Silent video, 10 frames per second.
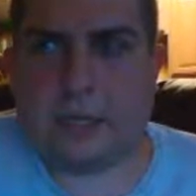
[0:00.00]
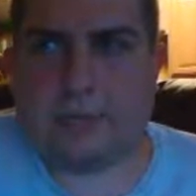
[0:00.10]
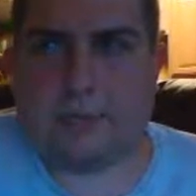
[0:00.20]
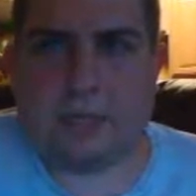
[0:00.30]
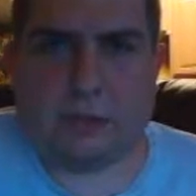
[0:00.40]

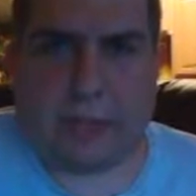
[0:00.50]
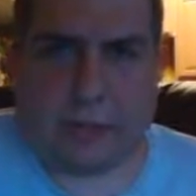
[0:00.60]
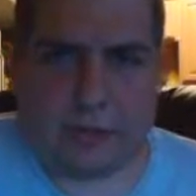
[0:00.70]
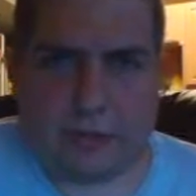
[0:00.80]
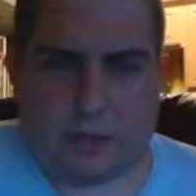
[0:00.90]
gives you
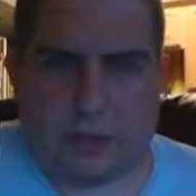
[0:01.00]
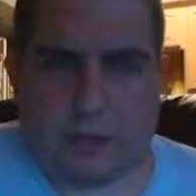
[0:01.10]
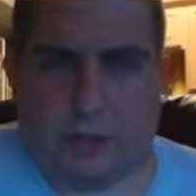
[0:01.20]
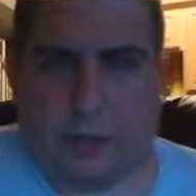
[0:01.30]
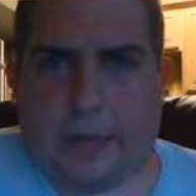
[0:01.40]
that
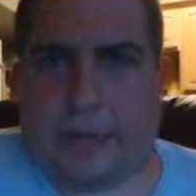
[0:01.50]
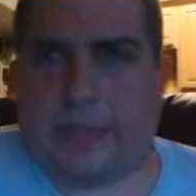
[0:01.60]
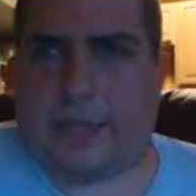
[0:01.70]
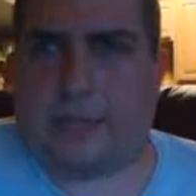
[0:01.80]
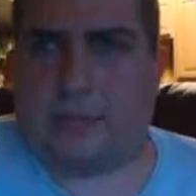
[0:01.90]
clue in, I
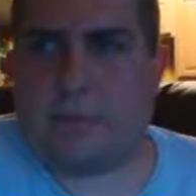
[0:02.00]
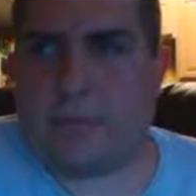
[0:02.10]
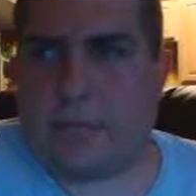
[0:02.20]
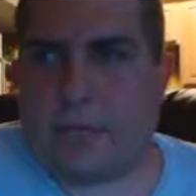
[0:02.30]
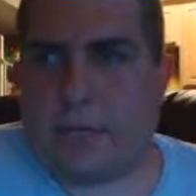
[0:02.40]
guess,
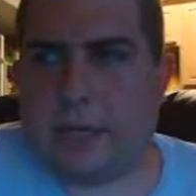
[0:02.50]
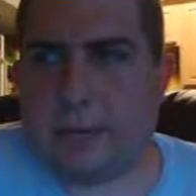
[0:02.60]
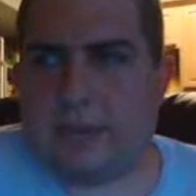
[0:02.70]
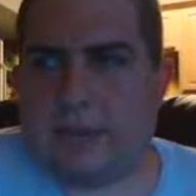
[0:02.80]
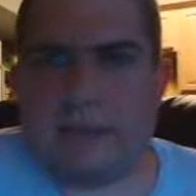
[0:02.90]
but you know, I
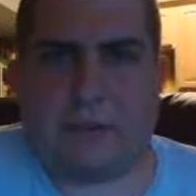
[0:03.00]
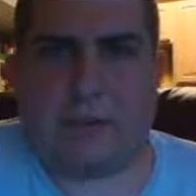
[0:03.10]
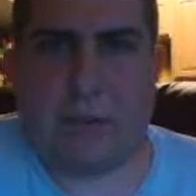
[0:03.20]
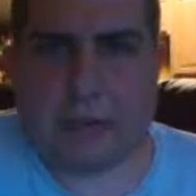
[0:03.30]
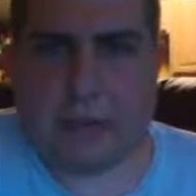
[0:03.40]
would have never
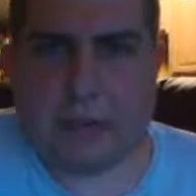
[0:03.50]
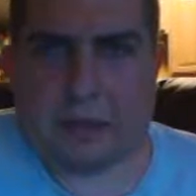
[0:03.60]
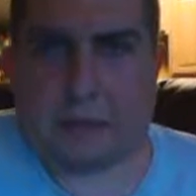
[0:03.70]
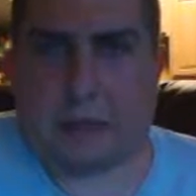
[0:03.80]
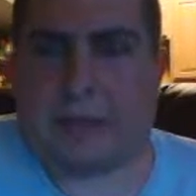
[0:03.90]
known that
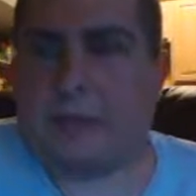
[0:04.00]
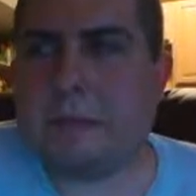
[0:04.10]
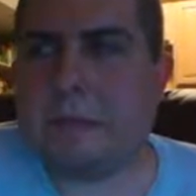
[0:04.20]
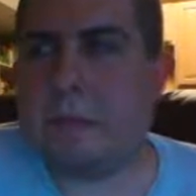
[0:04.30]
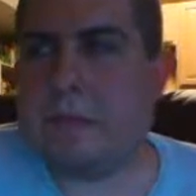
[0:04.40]
otherwise.
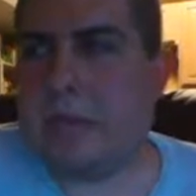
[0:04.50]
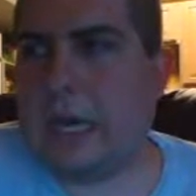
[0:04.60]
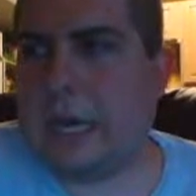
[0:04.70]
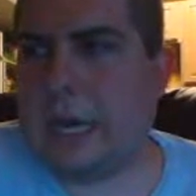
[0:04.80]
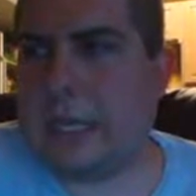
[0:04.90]

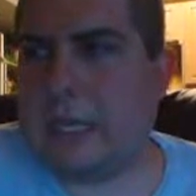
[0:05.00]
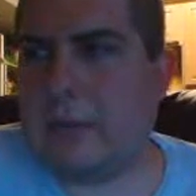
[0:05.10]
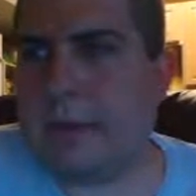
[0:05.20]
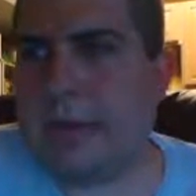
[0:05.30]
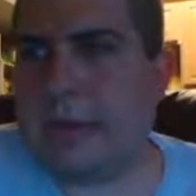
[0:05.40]
Uh,
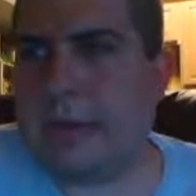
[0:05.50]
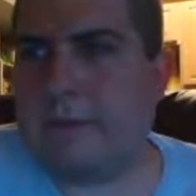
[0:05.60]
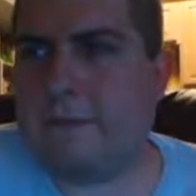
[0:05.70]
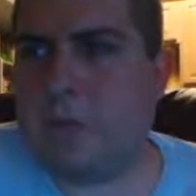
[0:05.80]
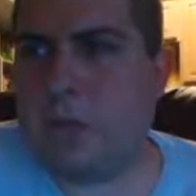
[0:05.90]
you have